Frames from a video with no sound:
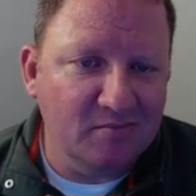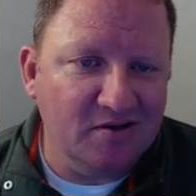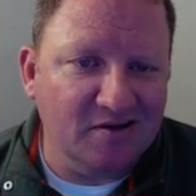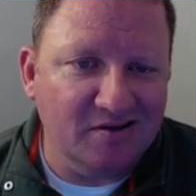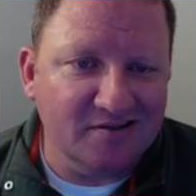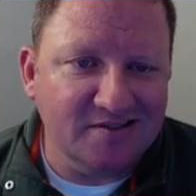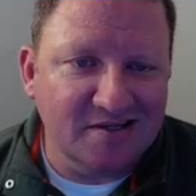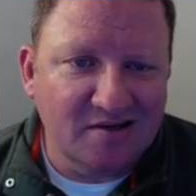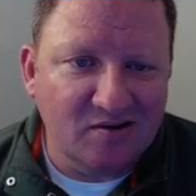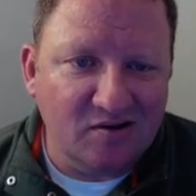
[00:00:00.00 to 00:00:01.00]
because
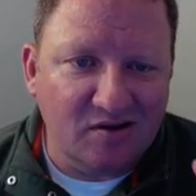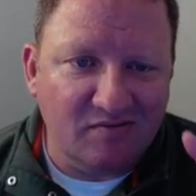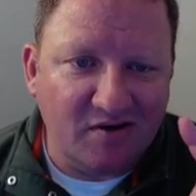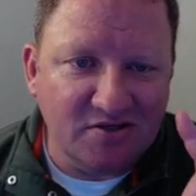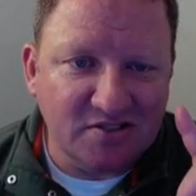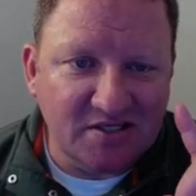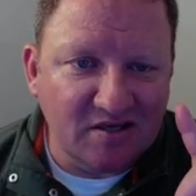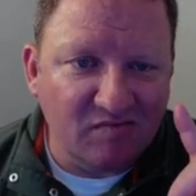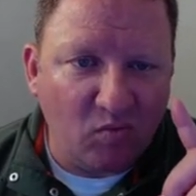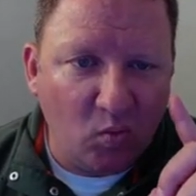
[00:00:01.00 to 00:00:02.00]
if I just
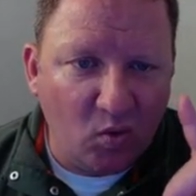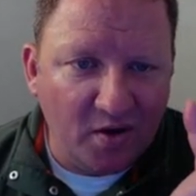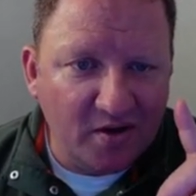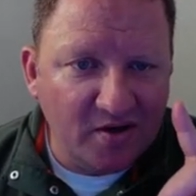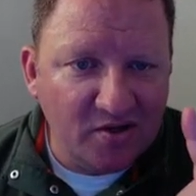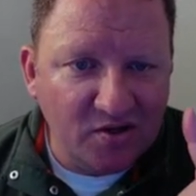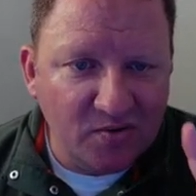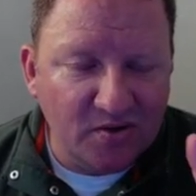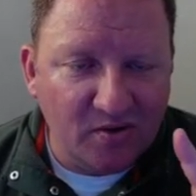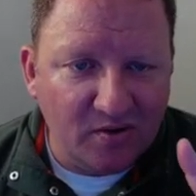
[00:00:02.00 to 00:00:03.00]
give one
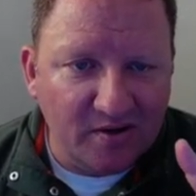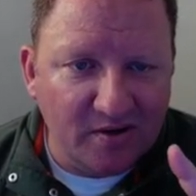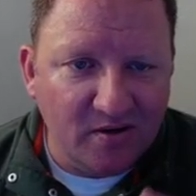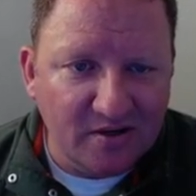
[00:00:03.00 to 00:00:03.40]
unit on here,